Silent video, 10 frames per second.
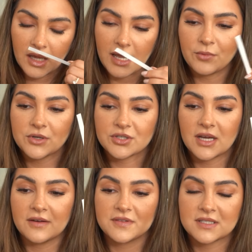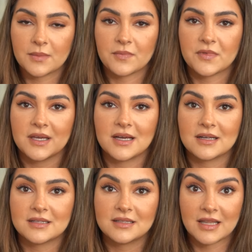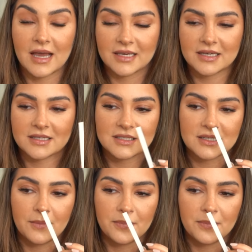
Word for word: I want to have something like it,